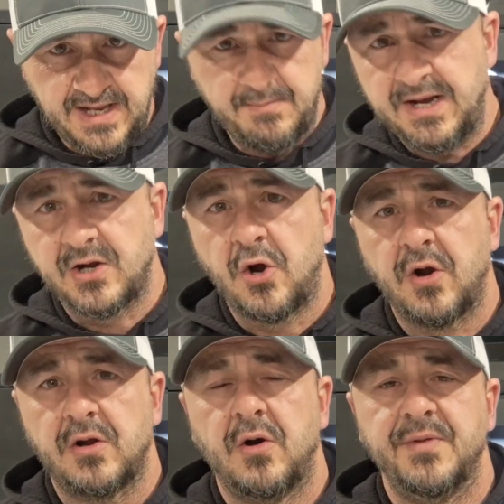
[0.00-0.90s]
they made a
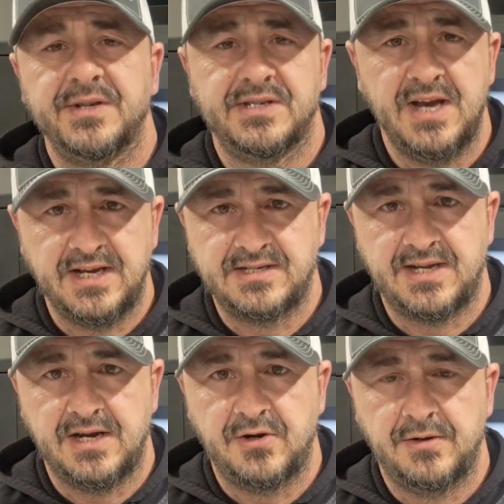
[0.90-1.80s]
car called the Snake
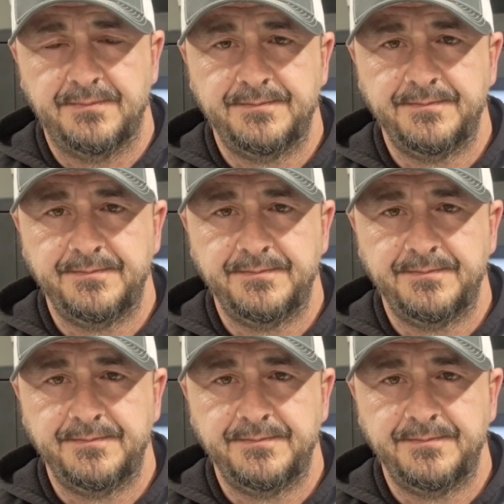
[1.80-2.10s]
Skinner